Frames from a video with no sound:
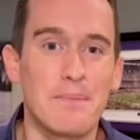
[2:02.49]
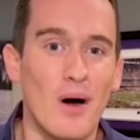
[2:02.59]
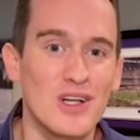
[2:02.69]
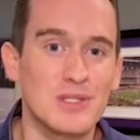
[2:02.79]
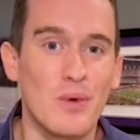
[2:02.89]
in
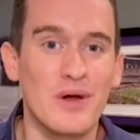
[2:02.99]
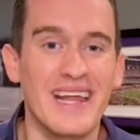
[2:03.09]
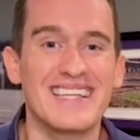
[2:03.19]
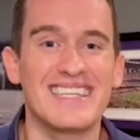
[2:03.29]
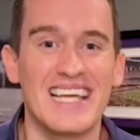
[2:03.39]
Baltimore.
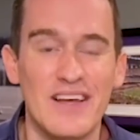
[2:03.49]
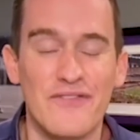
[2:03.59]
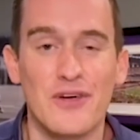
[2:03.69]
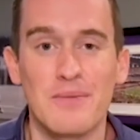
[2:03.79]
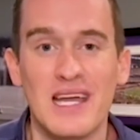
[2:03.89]
That's
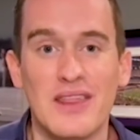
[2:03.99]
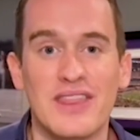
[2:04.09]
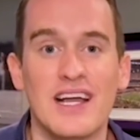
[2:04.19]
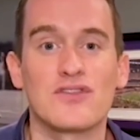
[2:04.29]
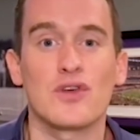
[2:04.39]
it for me.
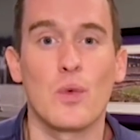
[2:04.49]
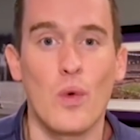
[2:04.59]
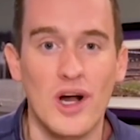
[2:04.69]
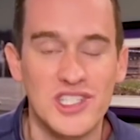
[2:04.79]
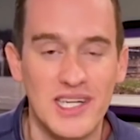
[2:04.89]
Thanks for
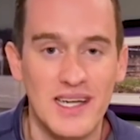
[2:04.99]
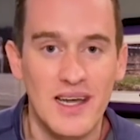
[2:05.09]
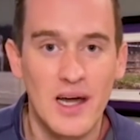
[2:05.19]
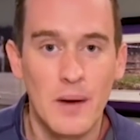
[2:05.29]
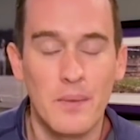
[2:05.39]

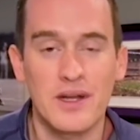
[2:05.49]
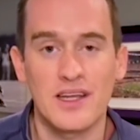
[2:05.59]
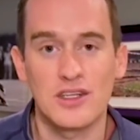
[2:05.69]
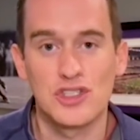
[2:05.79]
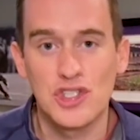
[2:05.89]
watching, but
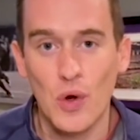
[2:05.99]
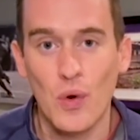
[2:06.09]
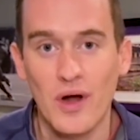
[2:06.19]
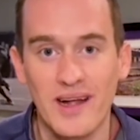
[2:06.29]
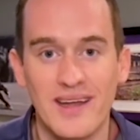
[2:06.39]

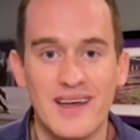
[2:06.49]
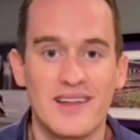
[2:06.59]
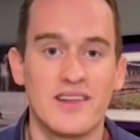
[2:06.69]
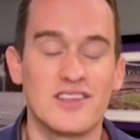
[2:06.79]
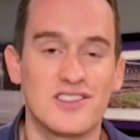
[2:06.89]
enjoy
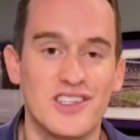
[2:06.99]
this